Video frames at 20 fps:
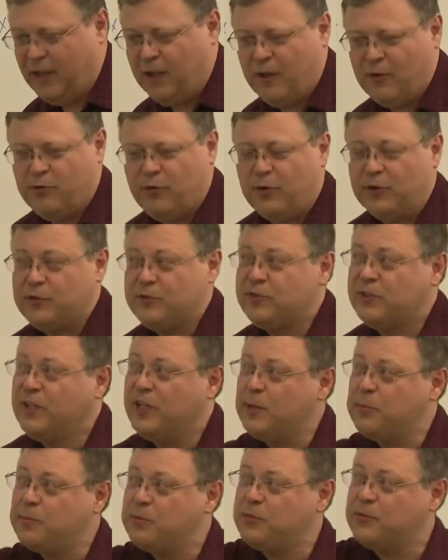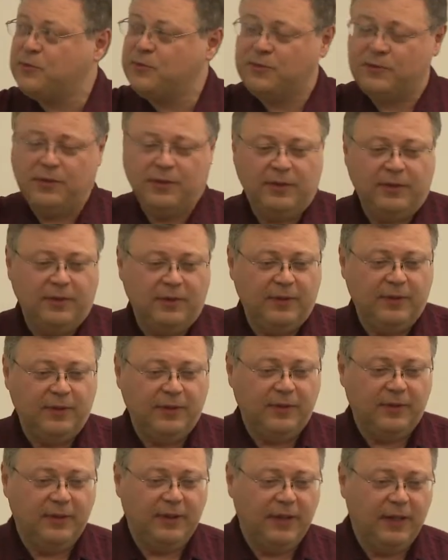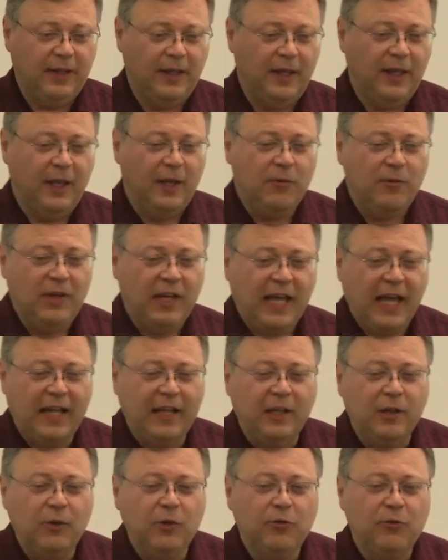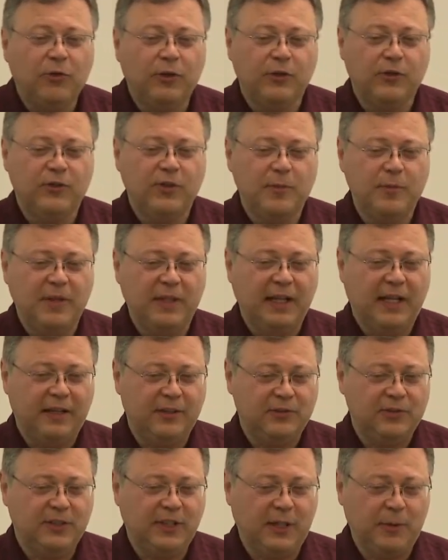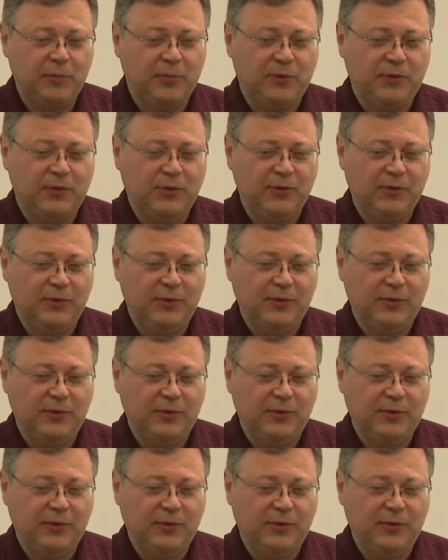For scripts, we can look for similar scripts